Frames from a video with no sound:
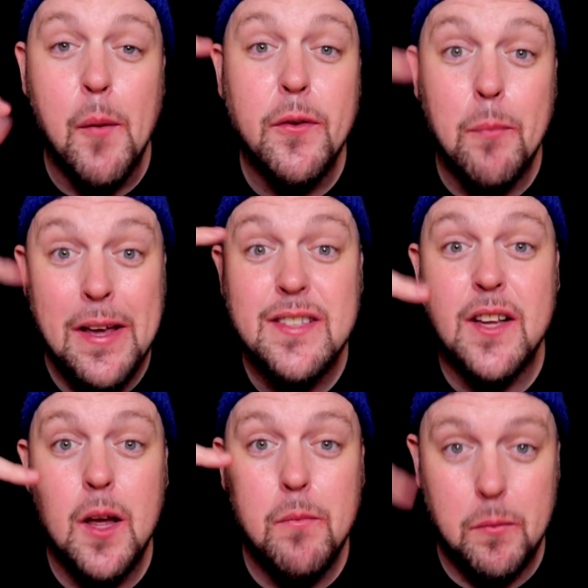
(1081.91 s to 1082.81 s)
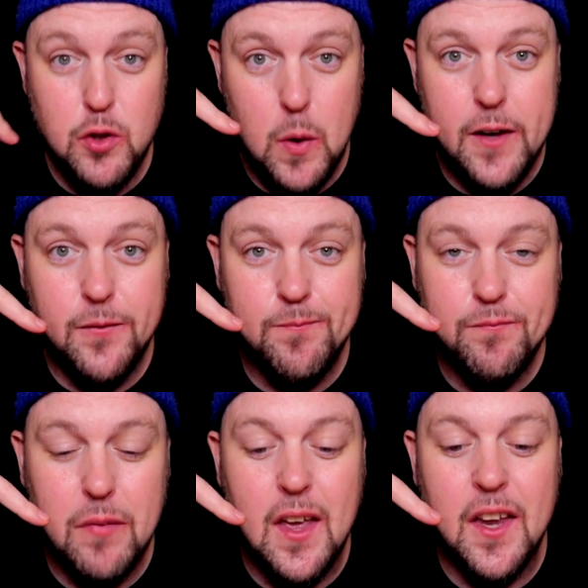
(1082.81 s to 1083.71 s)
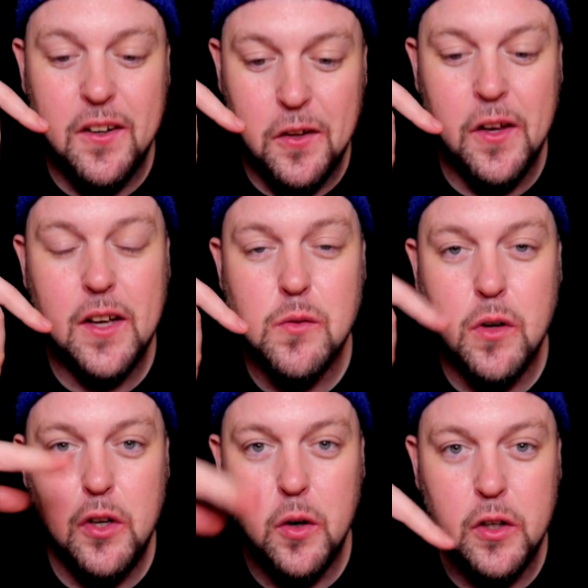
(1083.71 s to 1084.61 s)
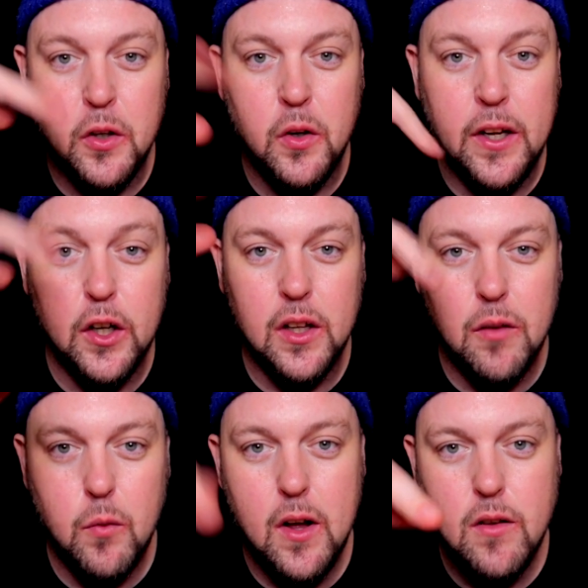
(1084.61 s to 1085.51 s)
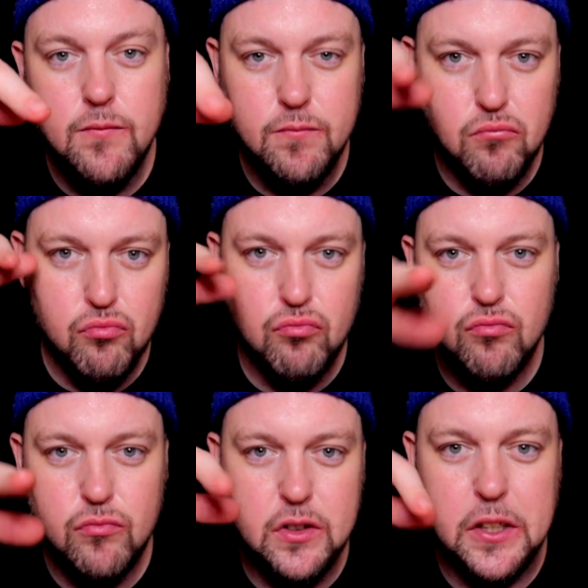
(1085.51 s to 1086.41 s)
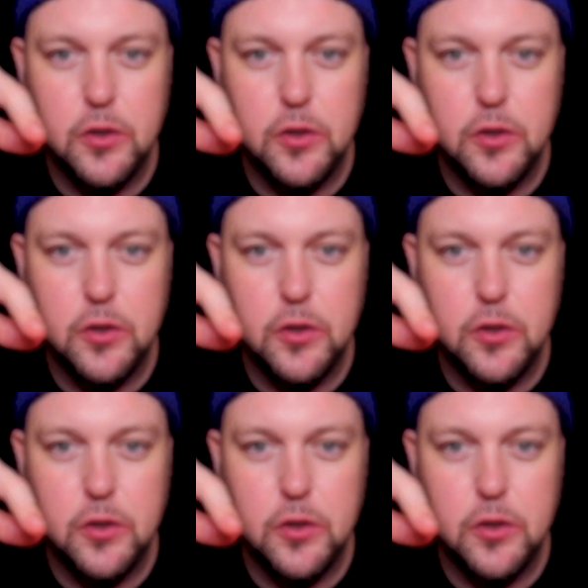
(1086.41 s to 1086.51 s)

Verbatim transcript: I'm spiced up, I'm sweating, and until the next one, you know what to do. Eat good, live well stay